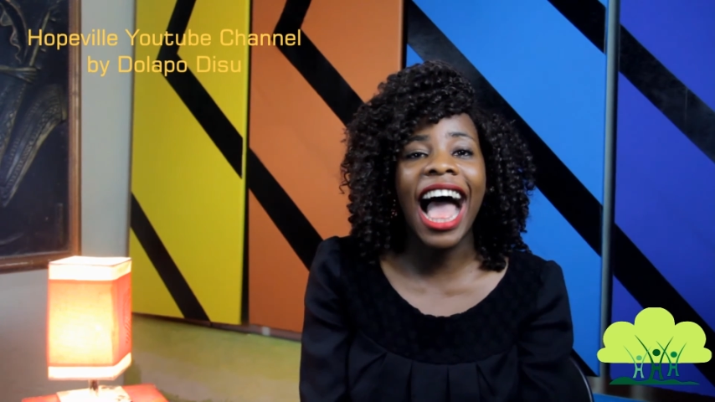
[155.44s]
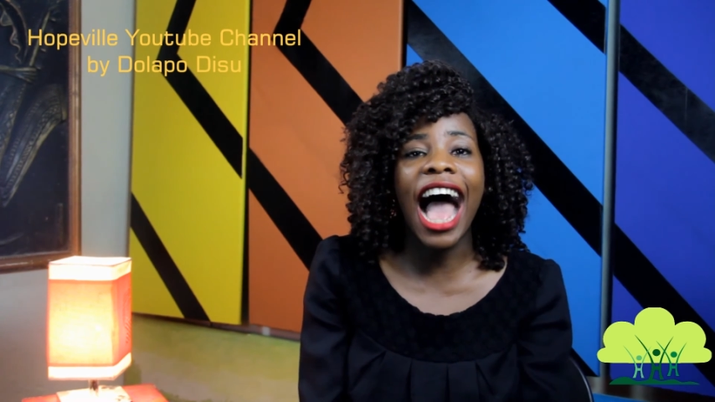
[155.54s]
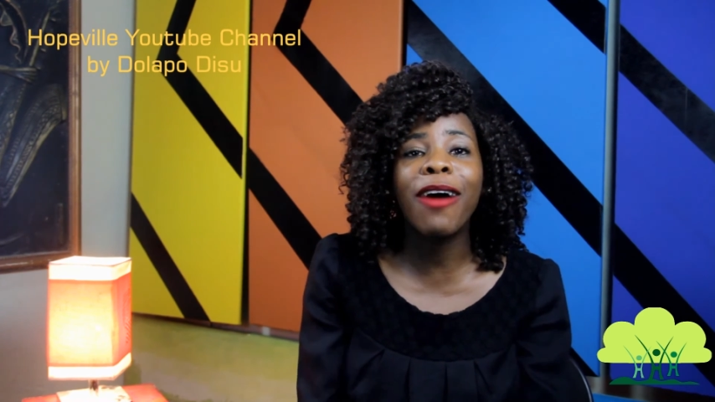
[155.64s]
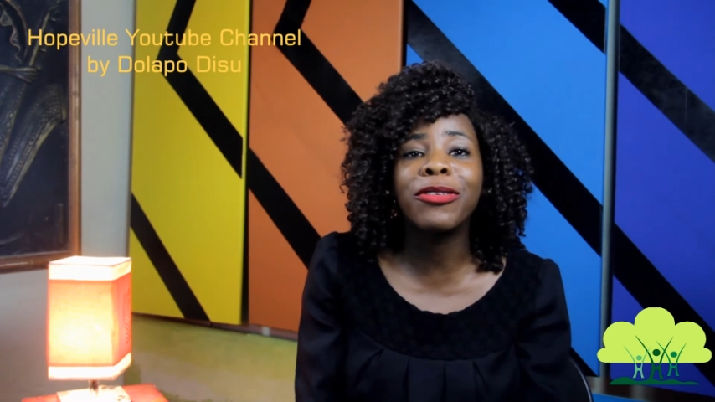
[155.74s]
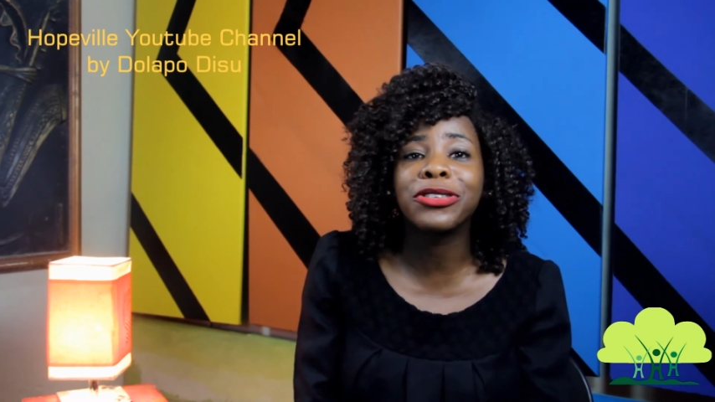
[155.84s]

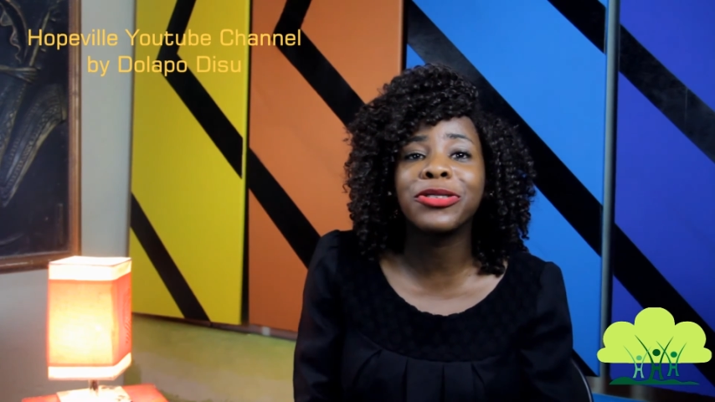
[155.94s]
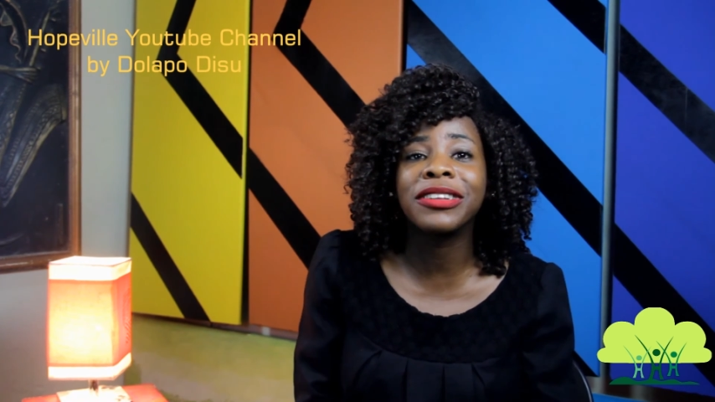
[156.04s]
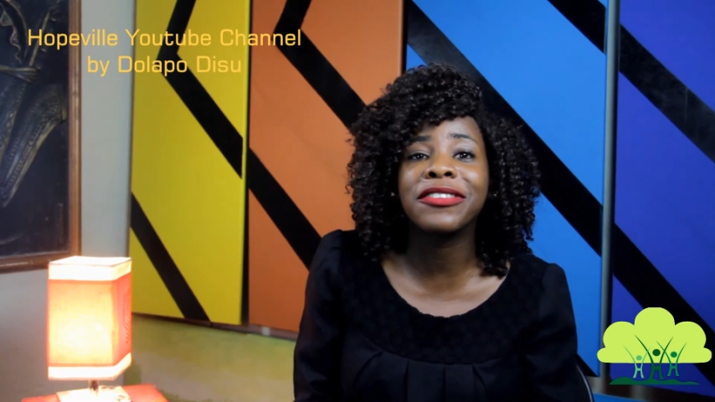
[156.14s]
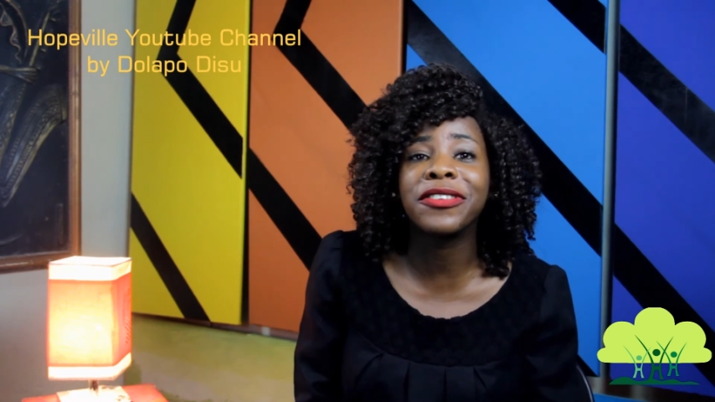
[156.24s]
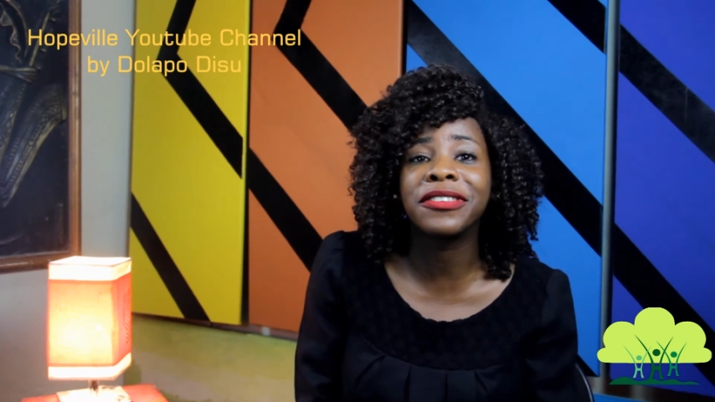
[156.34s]
How was
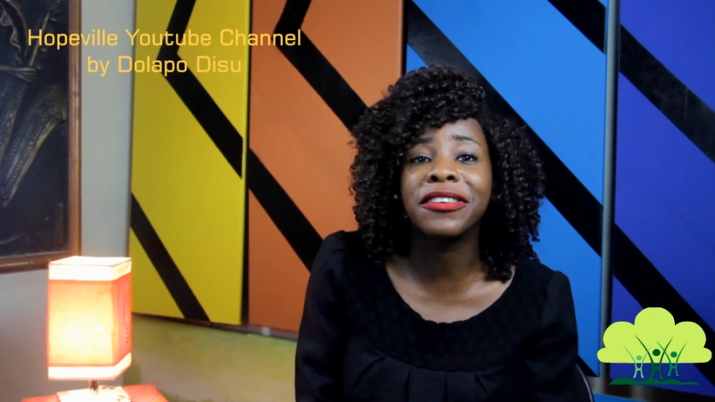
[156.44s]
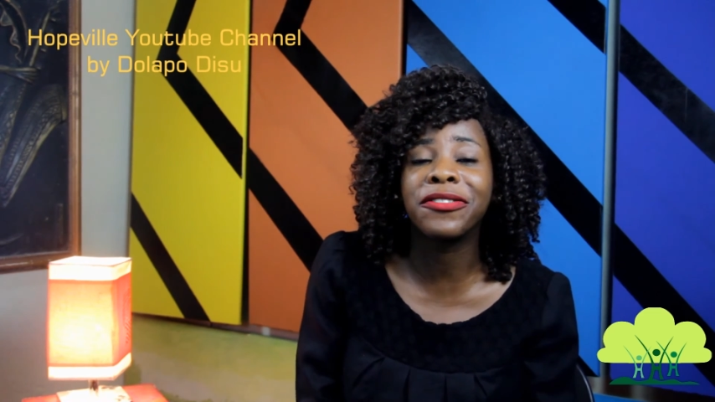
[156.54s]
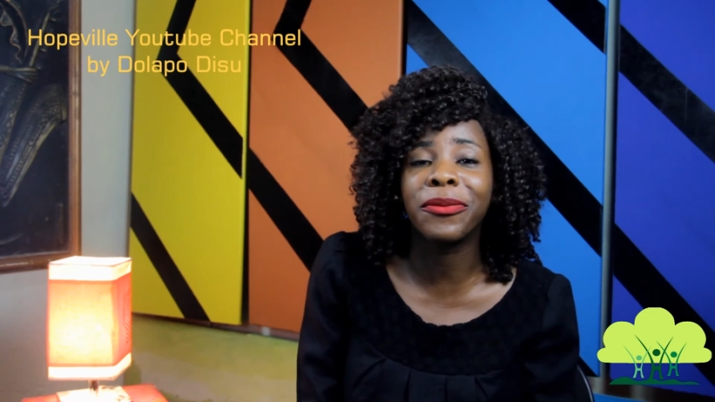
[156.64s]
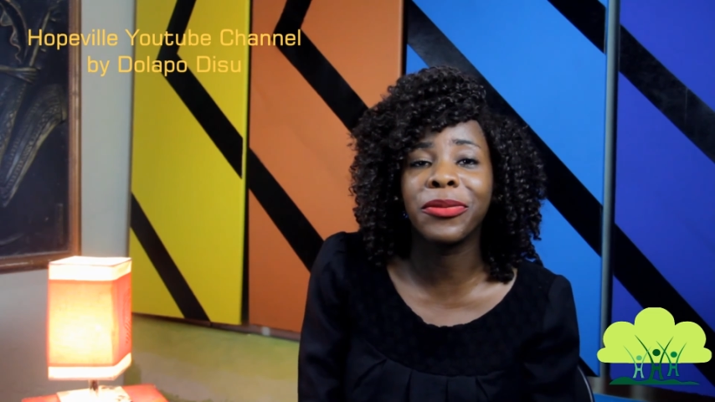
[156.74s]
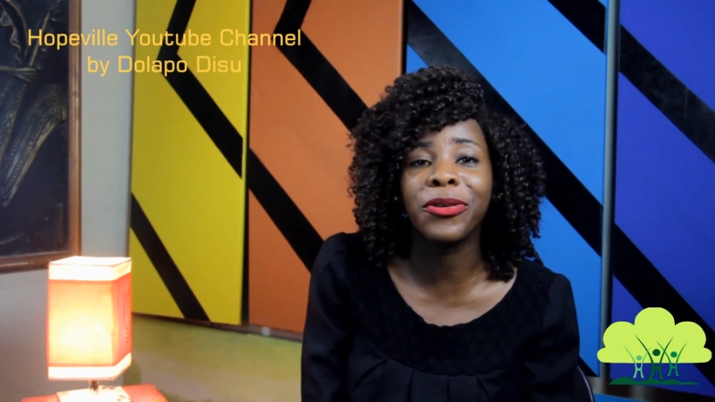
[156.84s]
twenty fifteen
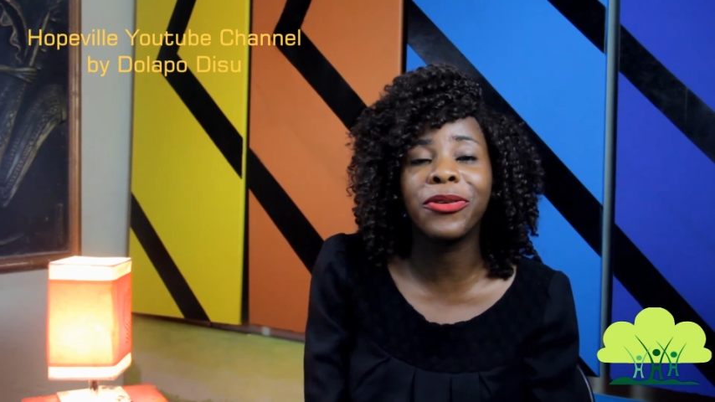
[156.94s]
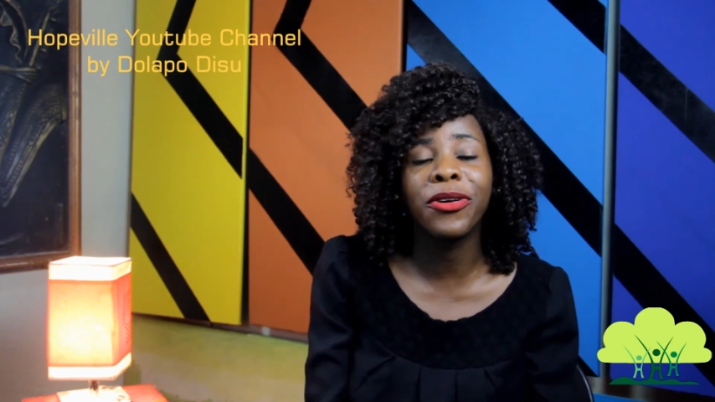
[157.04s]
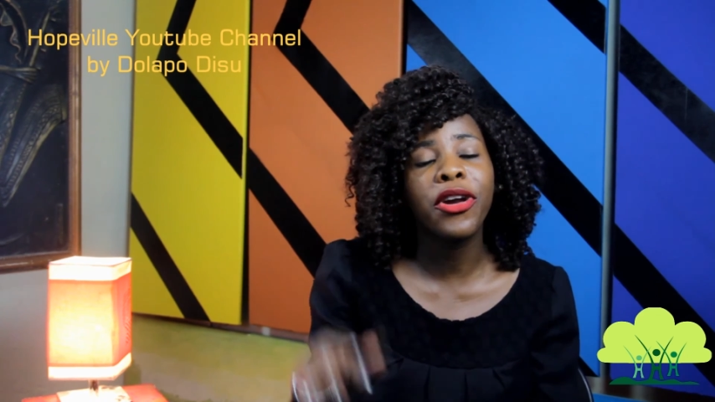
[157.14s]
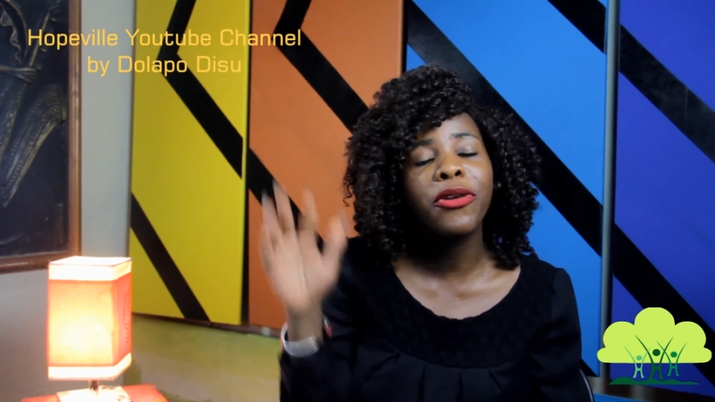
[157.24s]
from you?